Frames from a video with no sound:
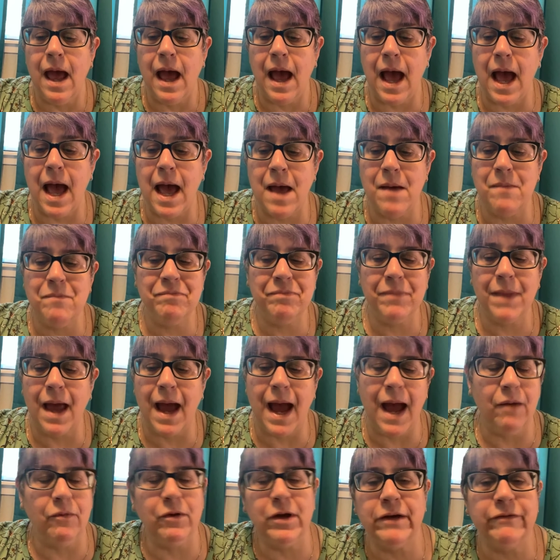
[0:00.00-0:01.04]

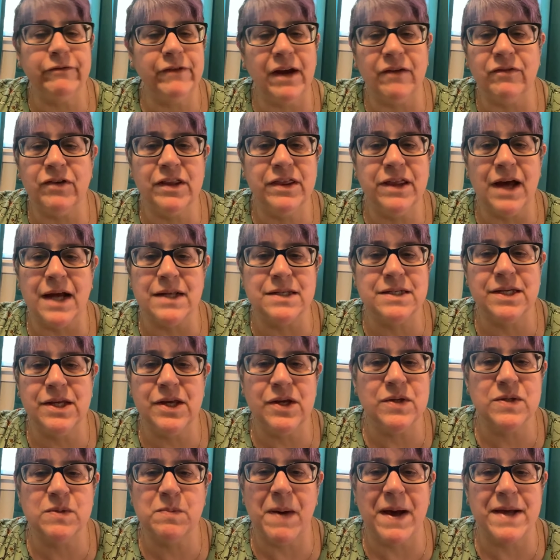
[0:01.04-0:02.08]
I would have never thought to
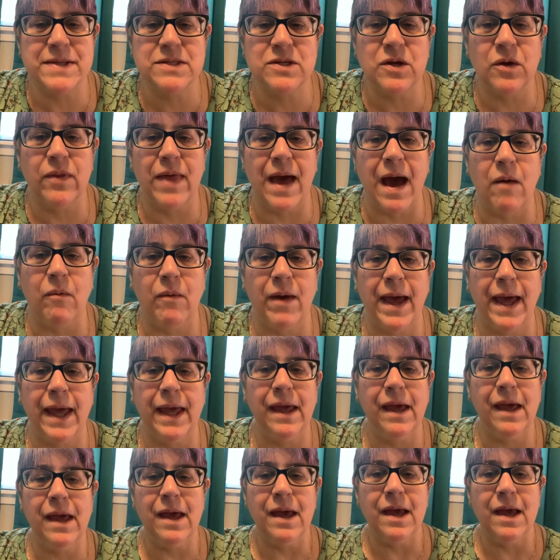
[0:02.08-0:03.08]
use pesto that way.